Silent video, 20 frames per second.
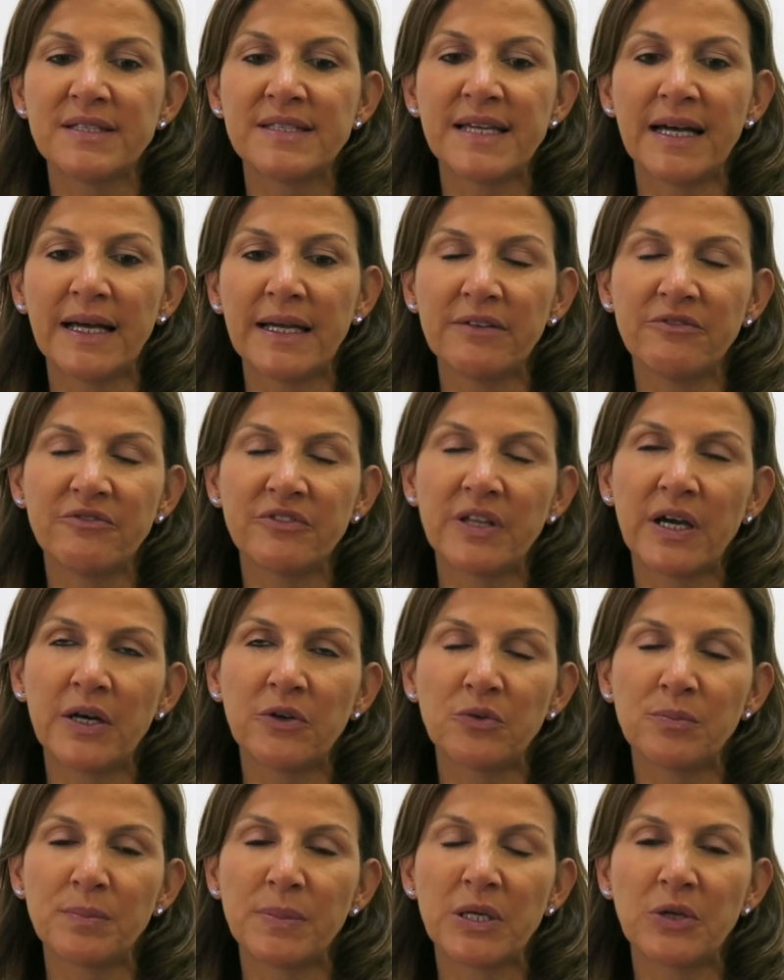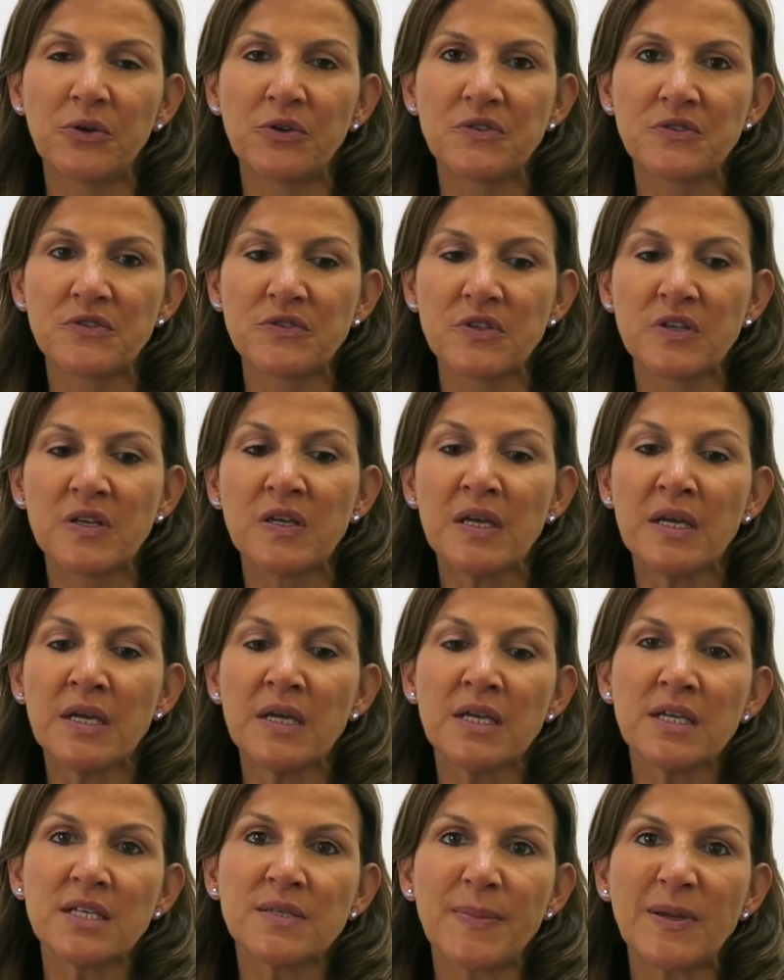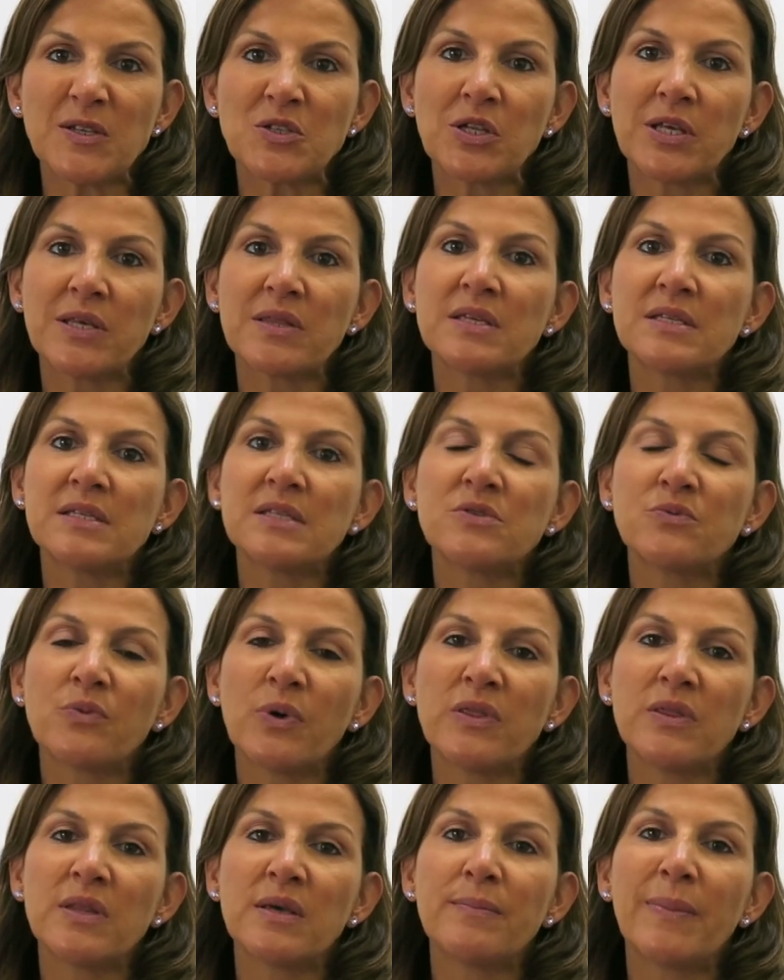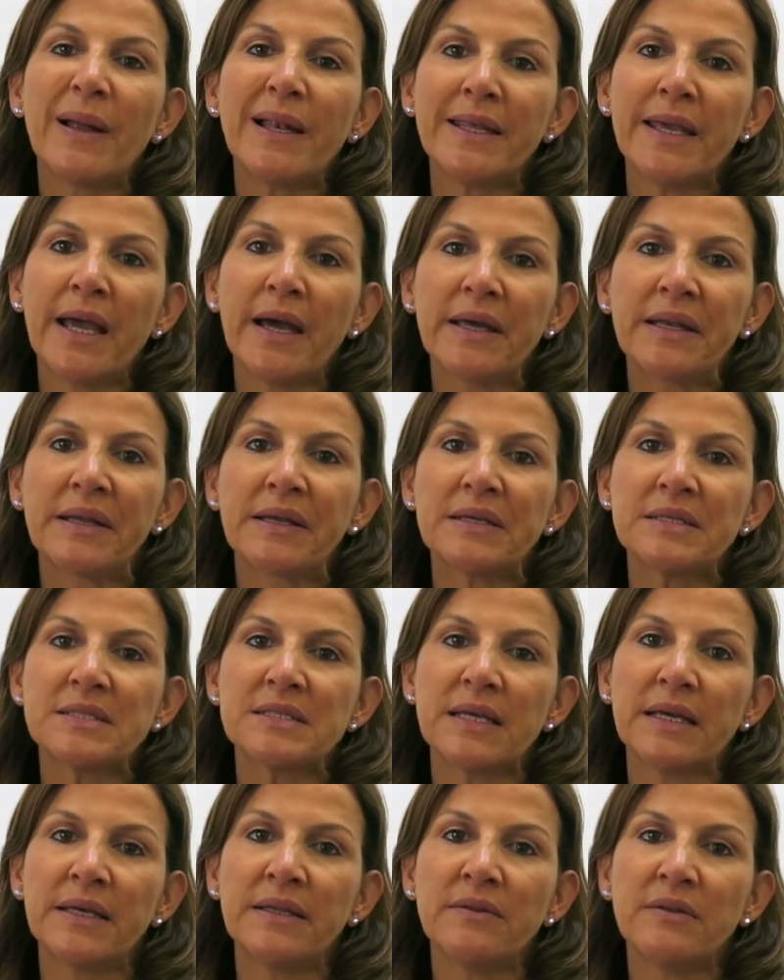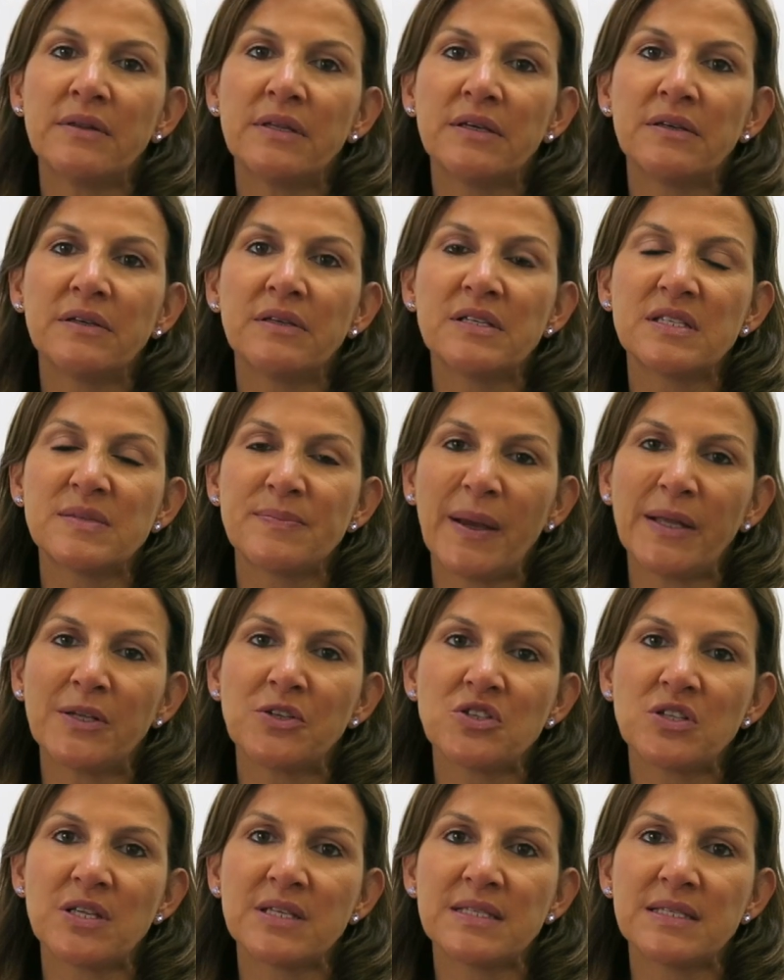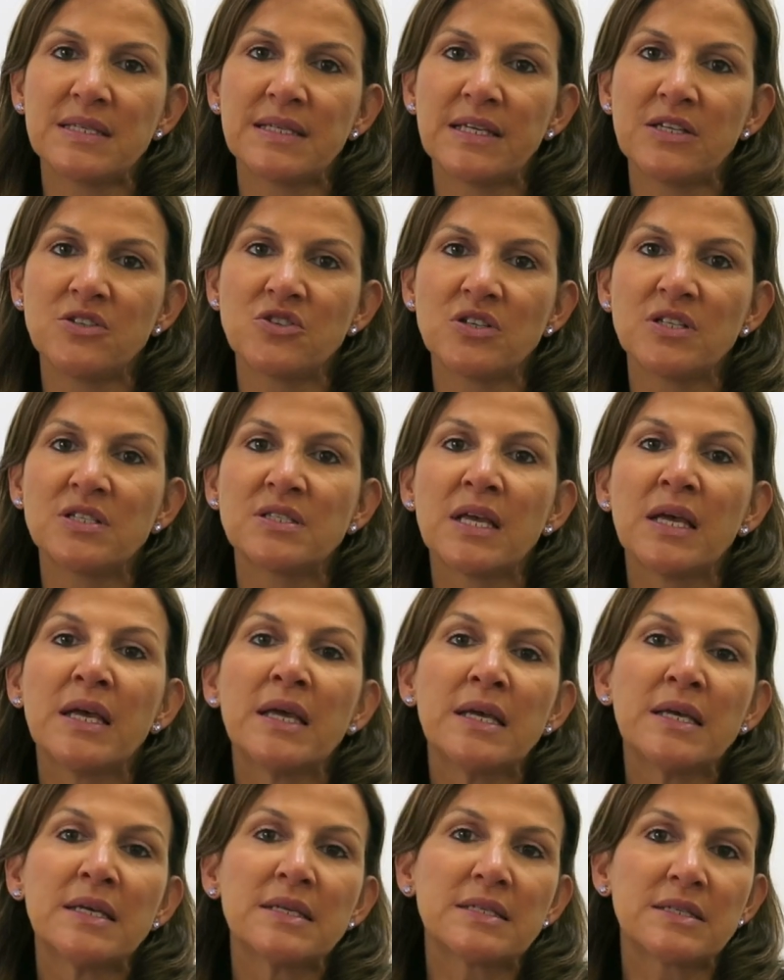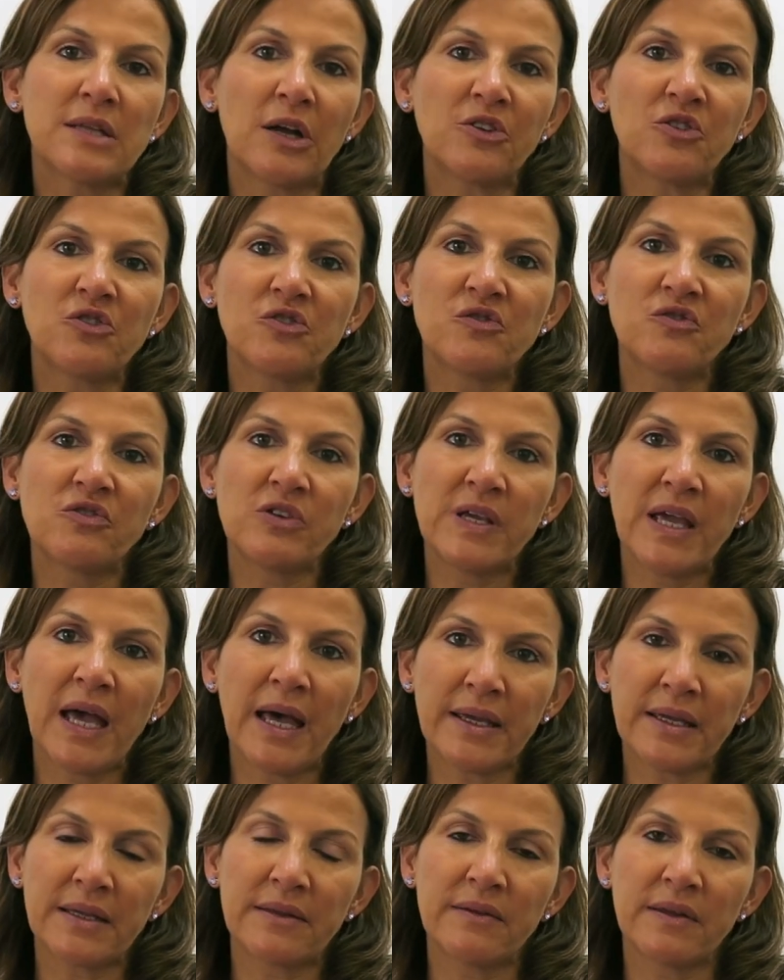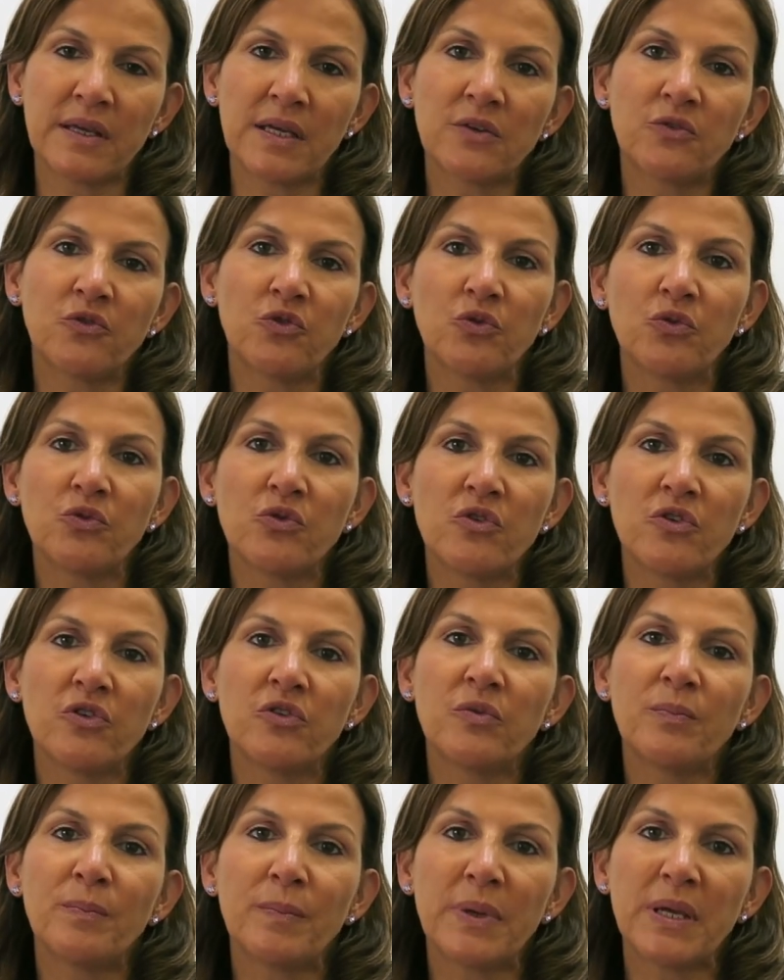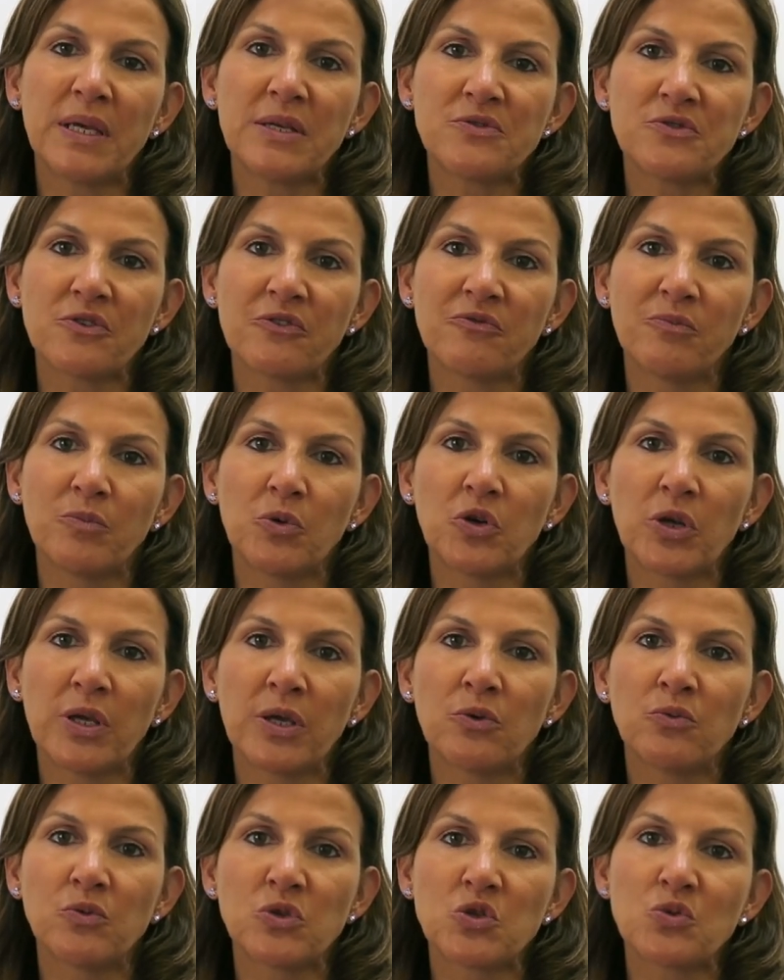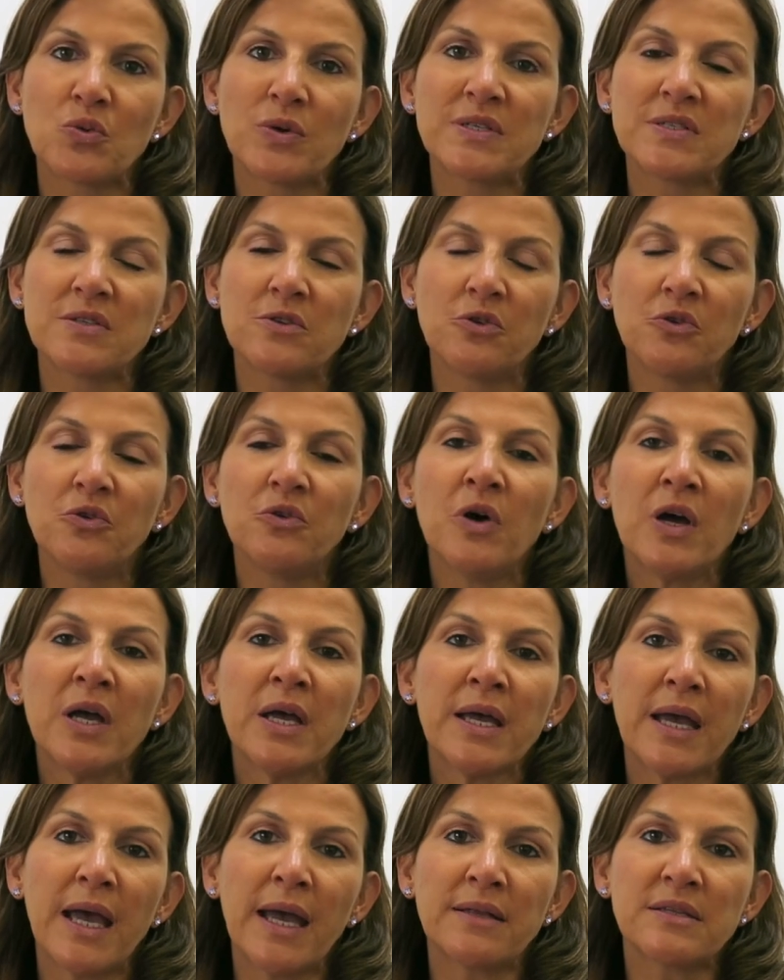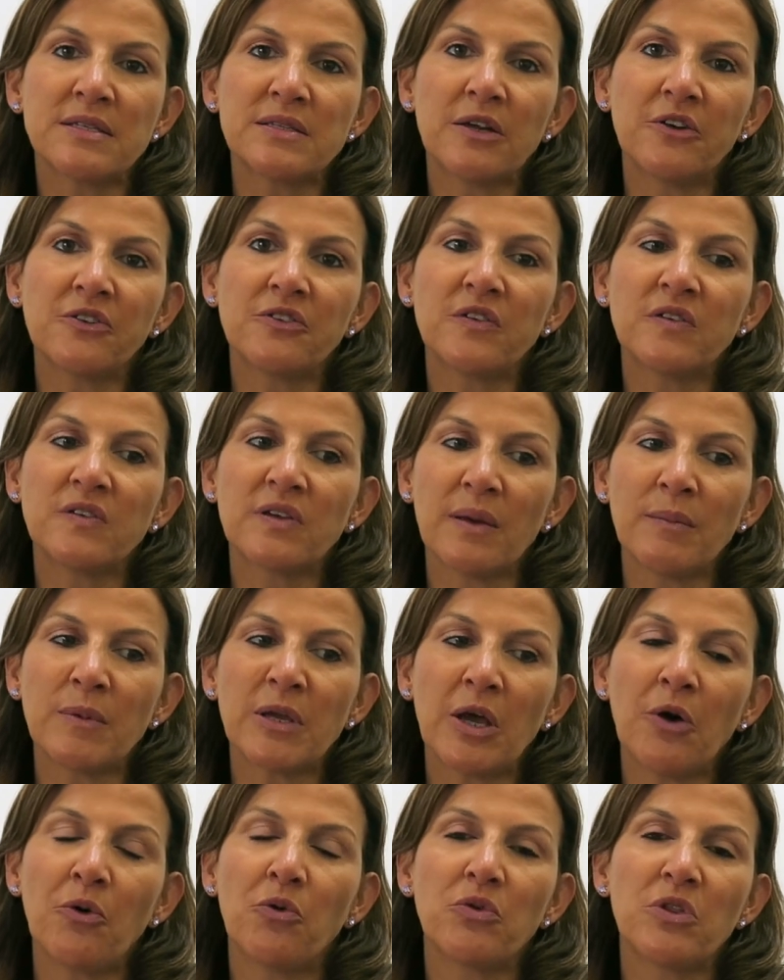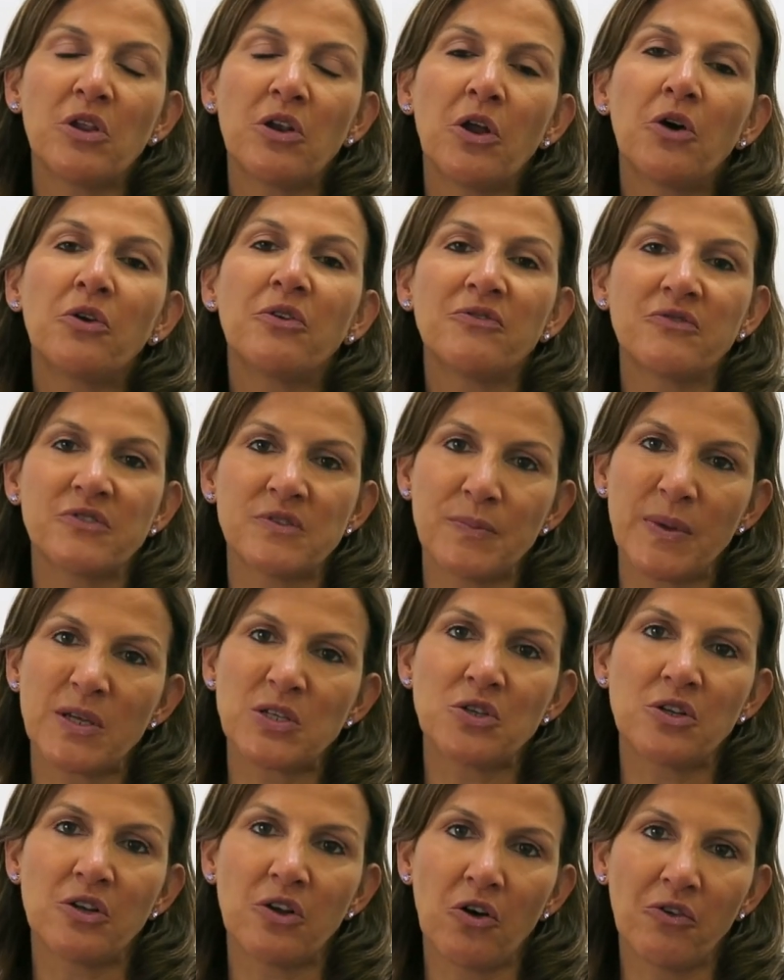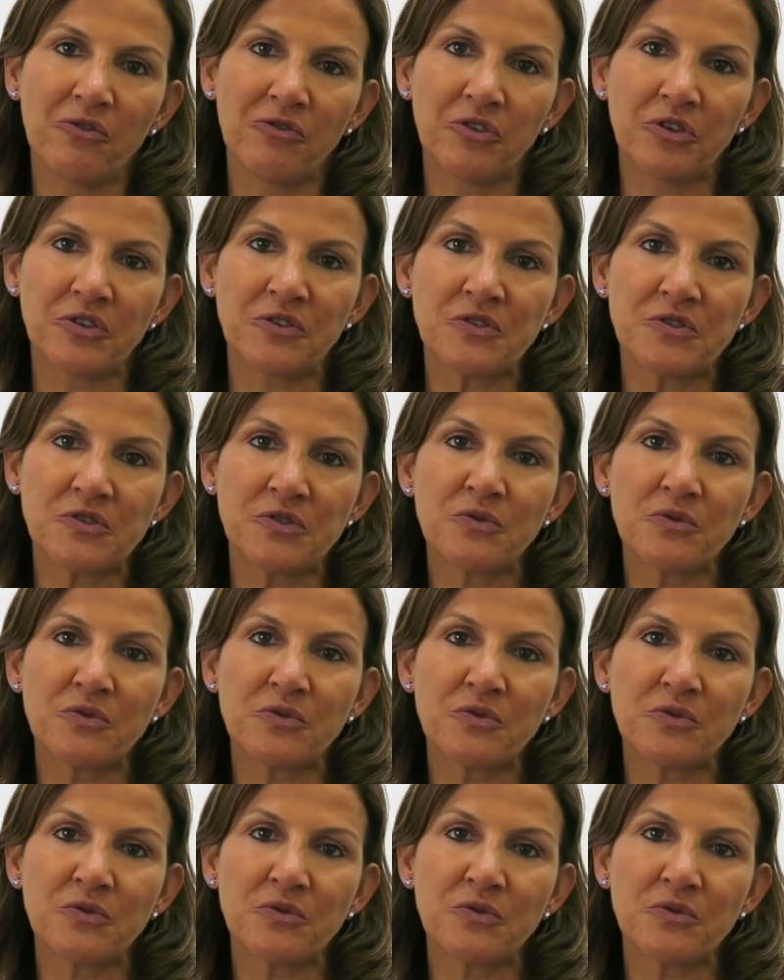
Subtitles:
dive down, because especially this is when the Balearics and the Spanish destinations started reacting to the pace of booking, which was low, and started coming out with a lot of special offers.